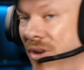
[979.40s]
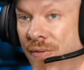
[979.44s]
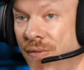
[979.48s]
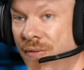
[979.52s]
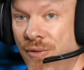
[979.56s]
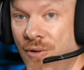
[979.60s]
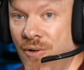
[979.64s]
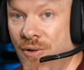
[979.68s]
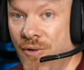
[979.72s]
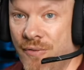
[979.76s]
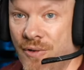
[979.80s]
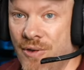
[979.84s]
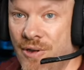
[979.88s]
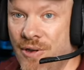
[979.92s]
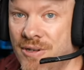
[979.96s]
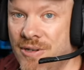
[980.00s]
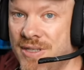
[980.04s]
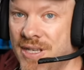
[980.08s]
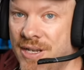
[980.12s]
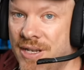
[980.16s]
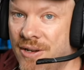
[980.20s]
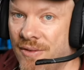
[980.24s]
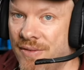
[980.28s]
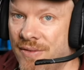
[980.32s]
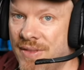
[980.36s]
four thirds,
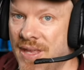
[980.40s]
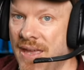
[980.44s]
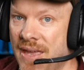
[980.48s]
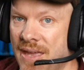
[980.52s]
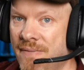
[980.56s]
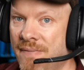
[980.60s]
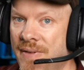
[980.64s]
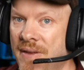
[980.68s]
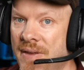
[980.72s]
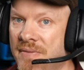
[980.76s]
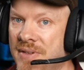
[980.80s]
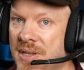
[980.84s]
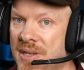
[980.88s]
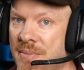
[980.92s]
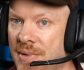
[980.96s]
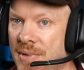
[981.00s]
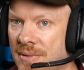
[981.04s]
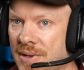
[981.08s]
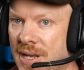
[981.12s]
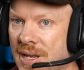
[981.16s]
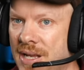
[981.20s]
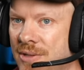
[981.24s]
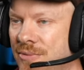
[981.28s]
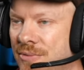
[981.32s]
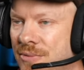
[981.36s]
they got their 50mm
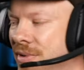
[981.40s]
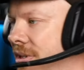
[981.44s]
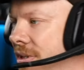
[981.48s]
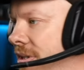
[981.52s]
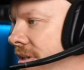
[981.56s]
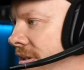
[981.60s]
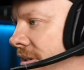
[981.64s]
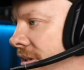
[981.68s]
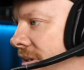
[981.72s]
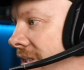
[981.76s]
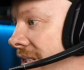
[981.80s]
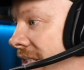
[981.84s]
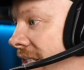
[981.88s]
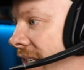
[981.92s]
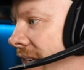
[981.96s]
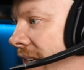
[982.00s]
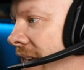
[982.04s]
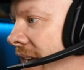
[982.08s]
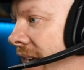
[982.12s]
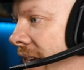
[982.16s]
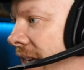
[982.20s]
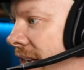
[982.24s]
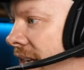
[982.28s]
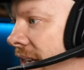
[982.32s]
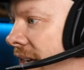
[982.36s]
lens, which uh, is
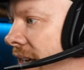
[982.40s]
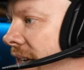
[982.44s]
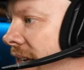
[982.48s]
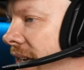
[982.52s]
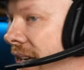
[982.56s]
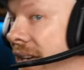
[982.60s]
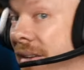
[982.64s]
again a